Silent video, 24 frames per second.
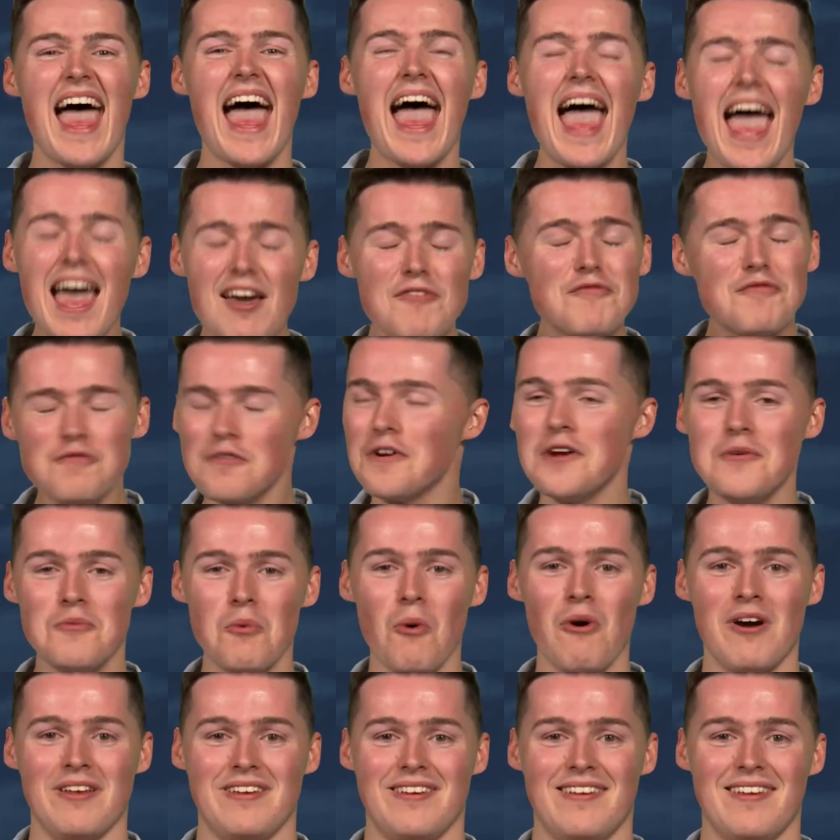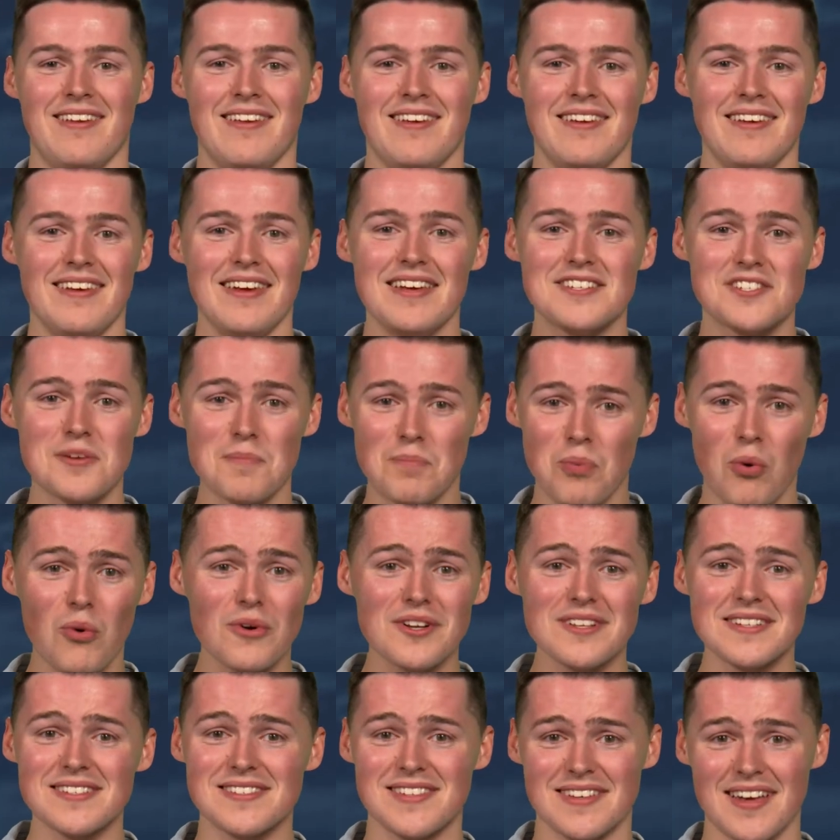Everyone is
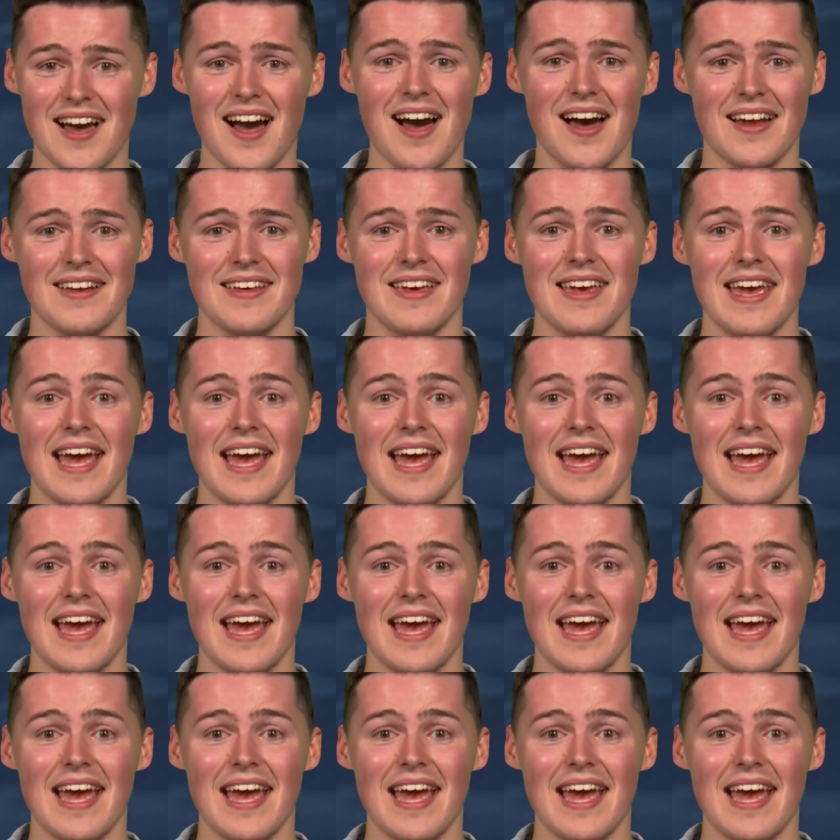important to God,